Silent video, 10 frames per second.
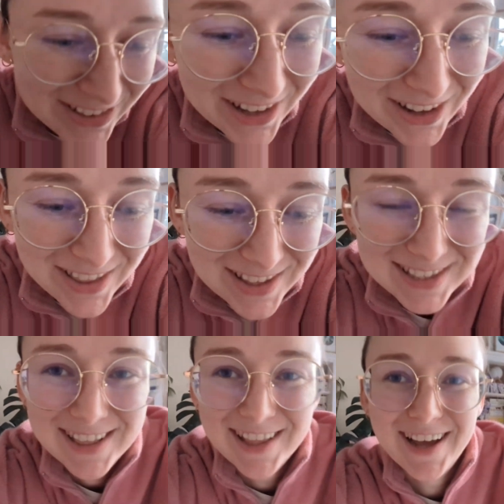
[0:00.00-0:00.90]
show you the
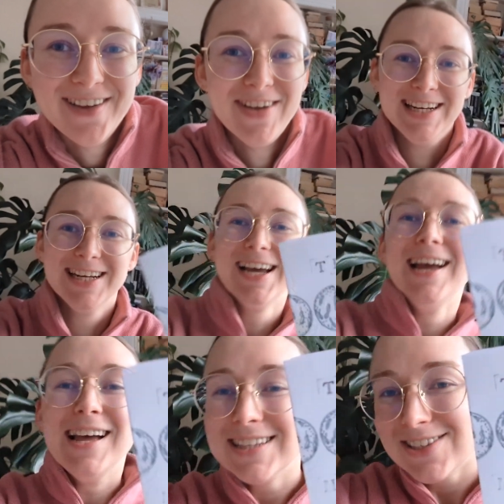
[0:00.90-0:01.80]
zine that I made.
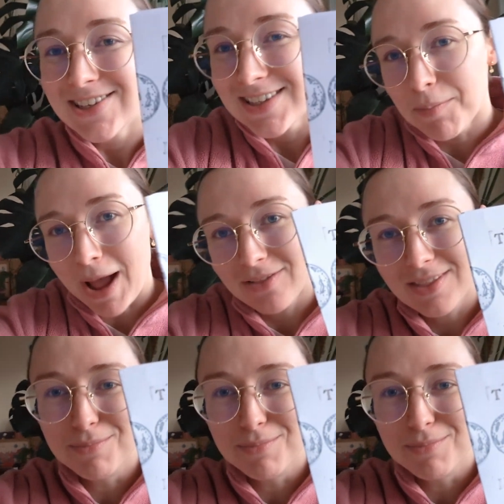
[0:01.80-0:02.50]
It's just about the